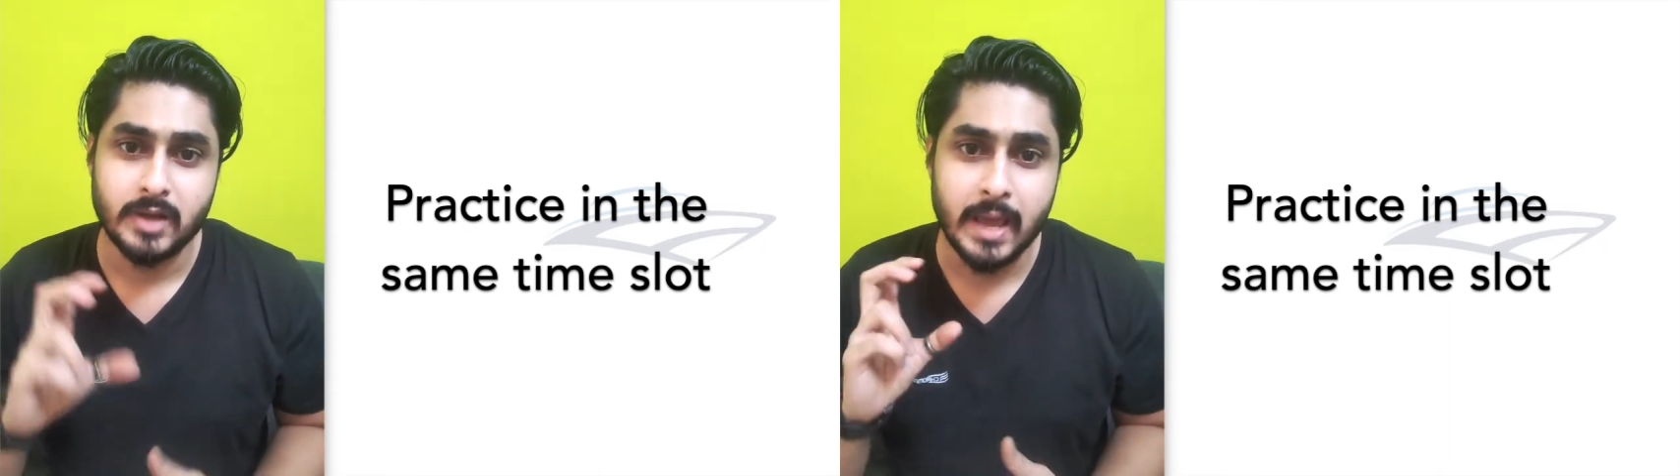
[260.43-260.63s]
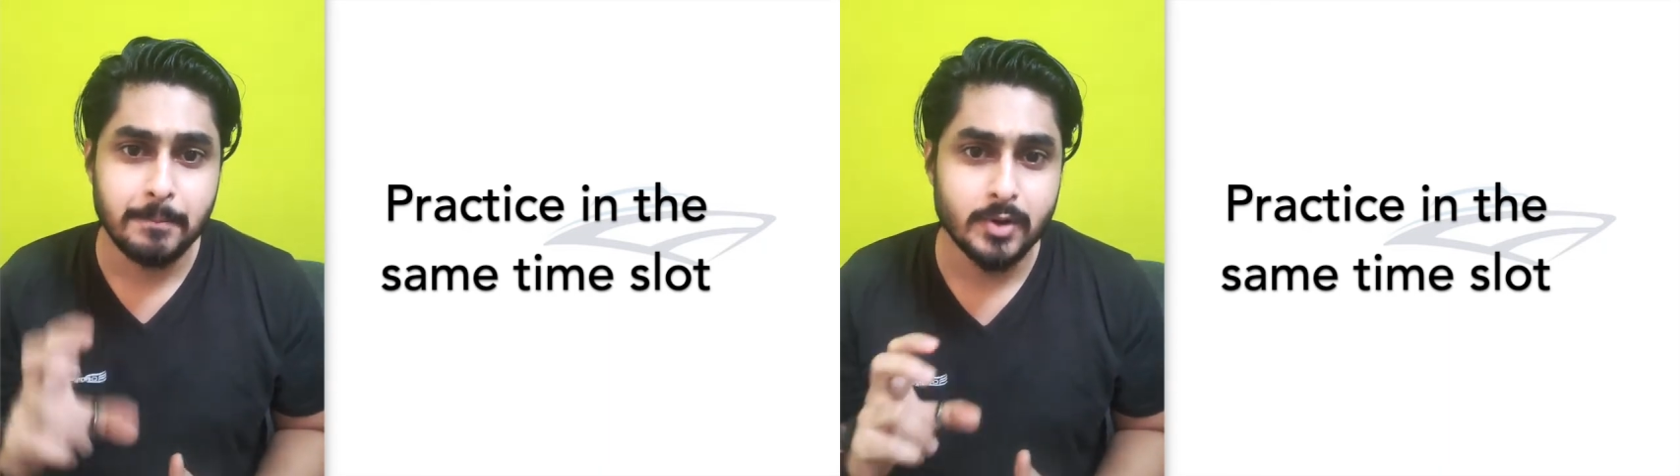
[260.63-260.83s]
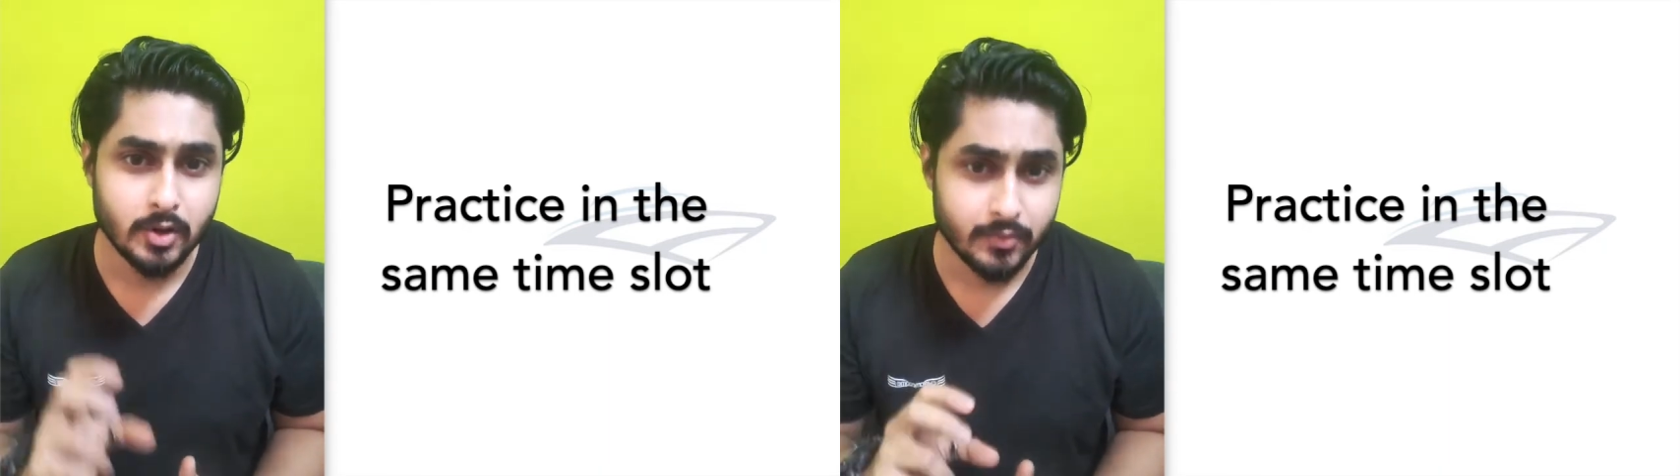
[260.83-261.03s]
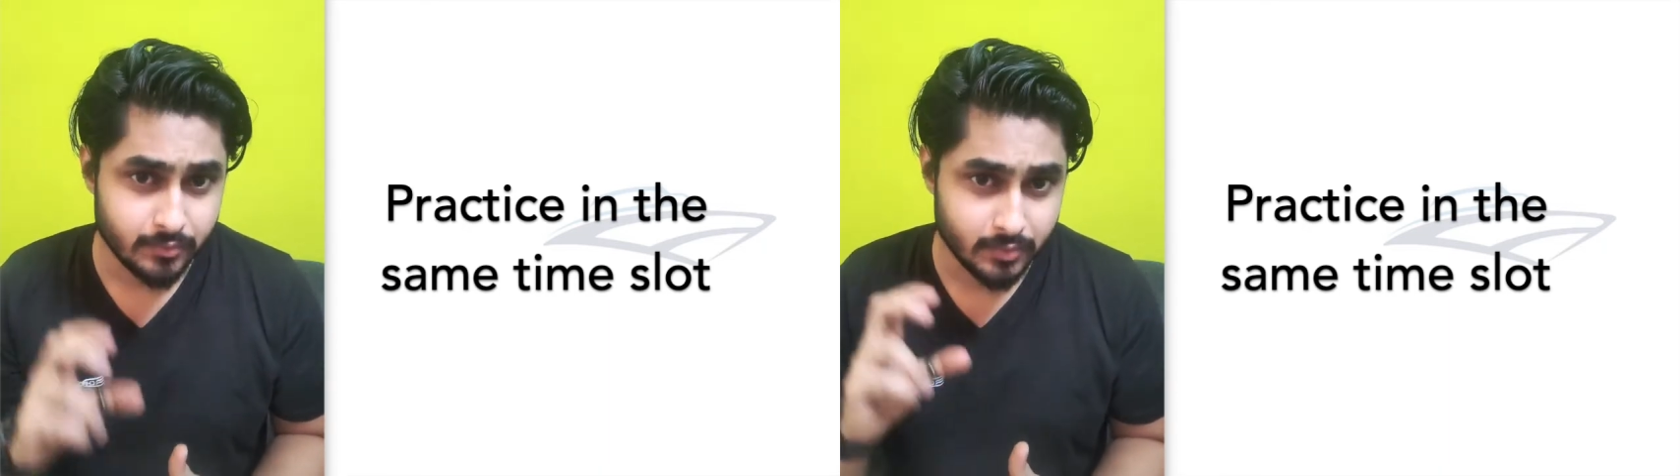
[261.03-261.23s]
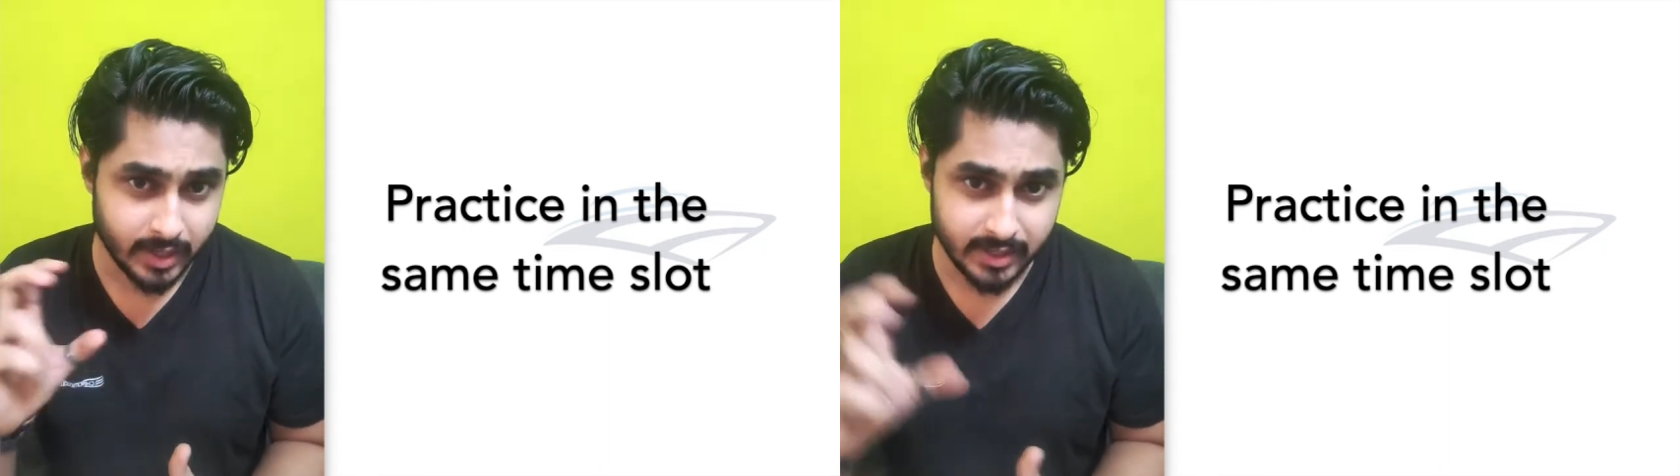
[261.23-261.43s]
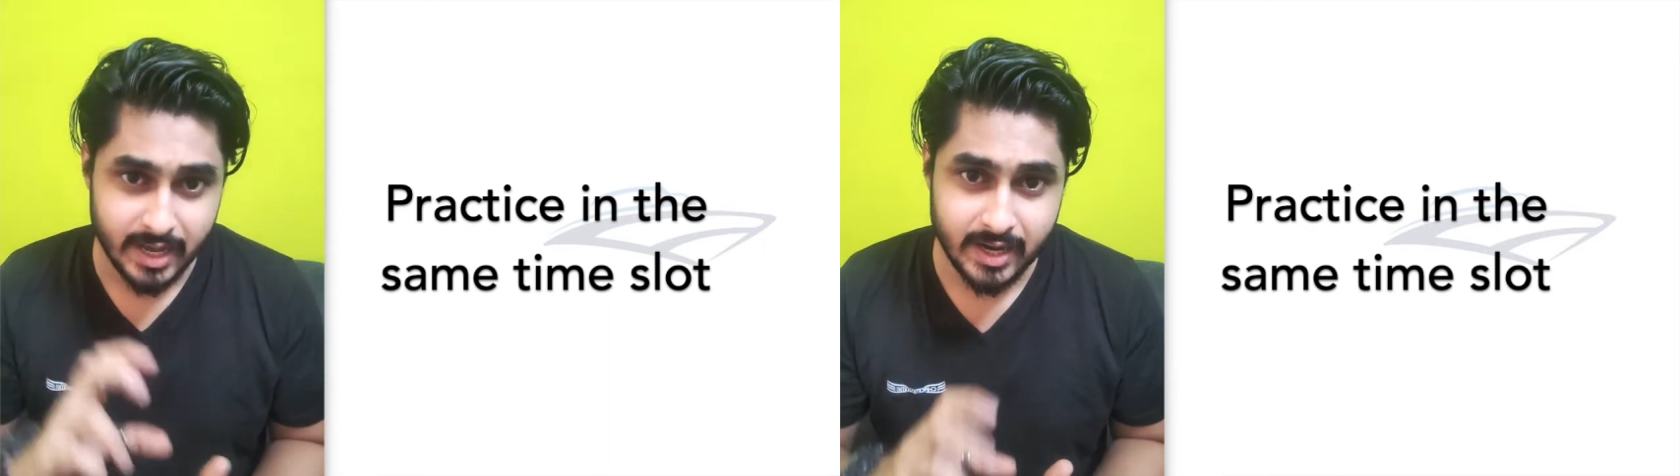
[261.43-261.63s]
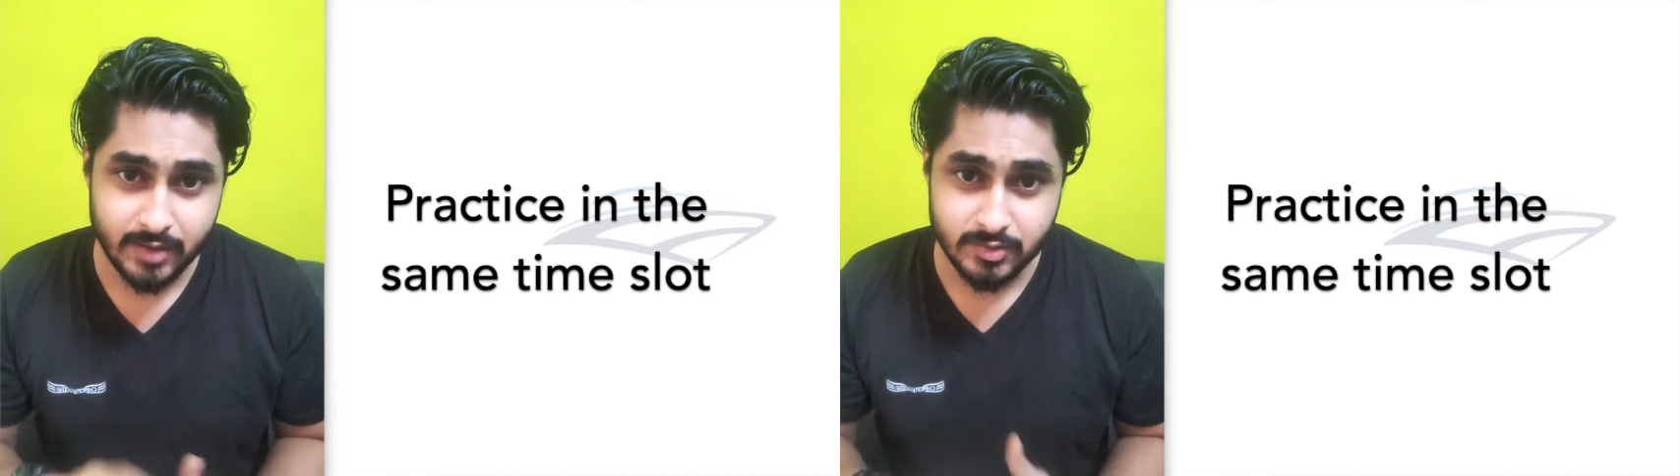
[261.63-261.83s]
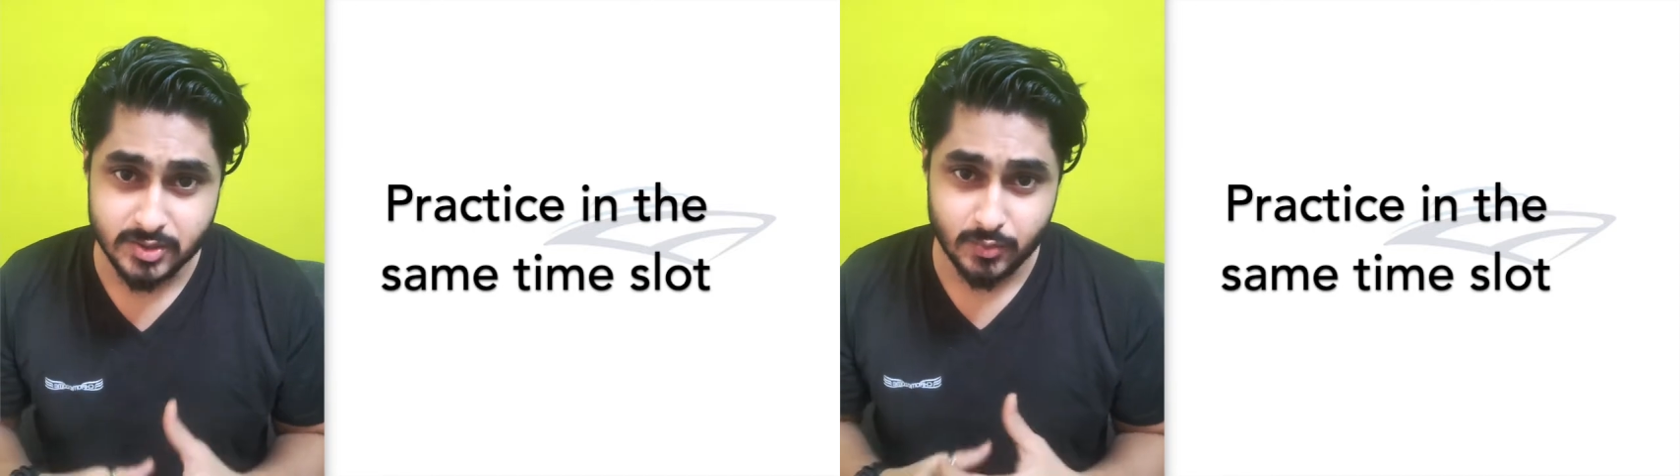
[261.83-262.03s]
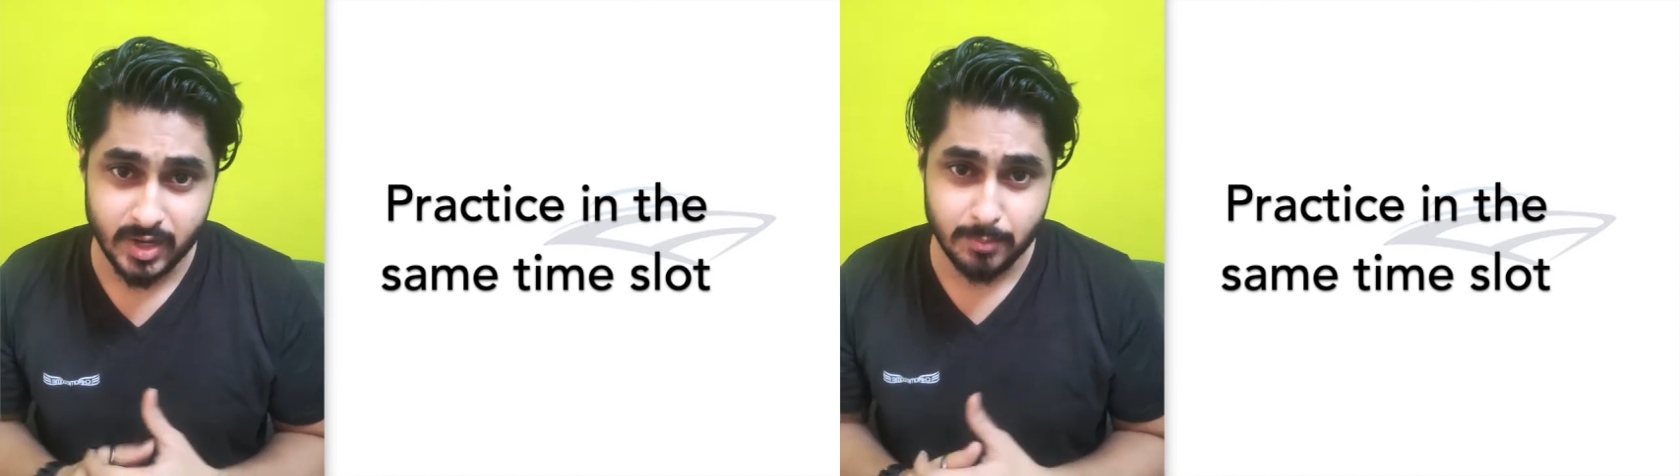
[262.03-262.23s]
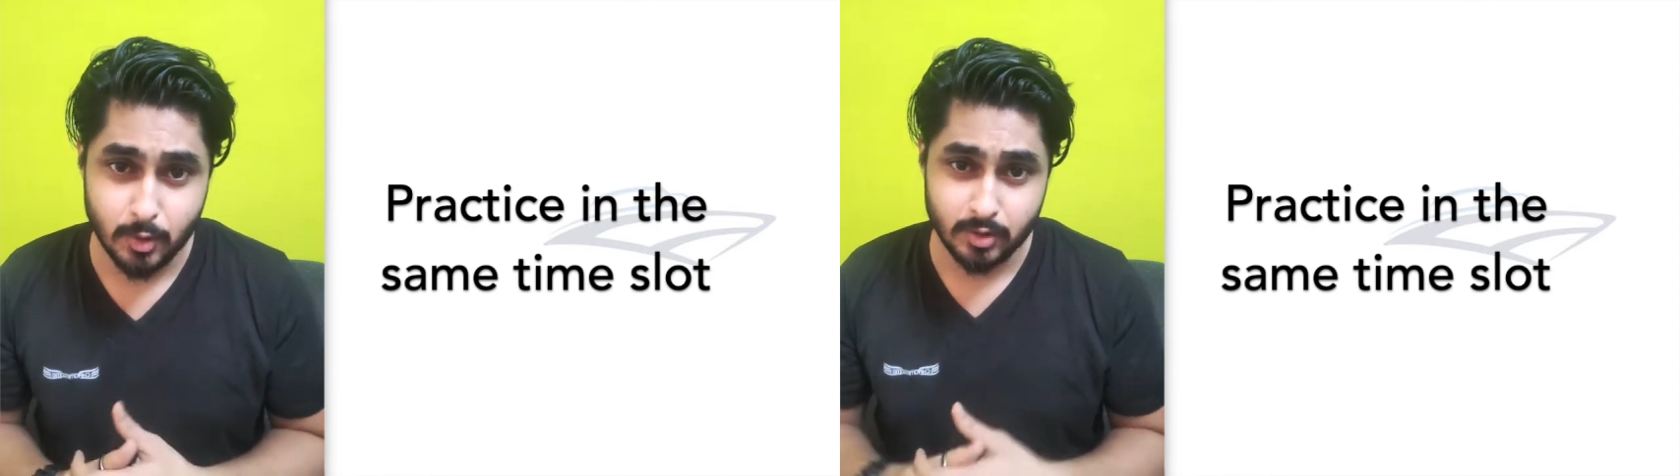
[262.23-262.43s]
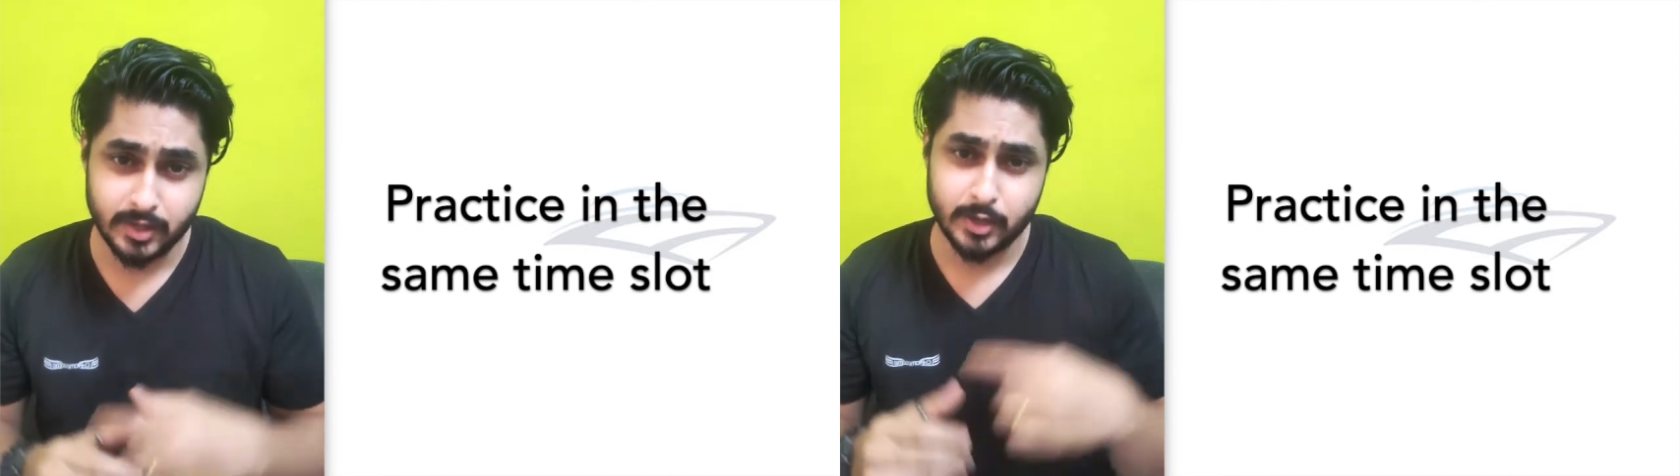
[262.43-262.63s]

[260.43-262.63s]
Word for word: time period of the entire day, which is very important,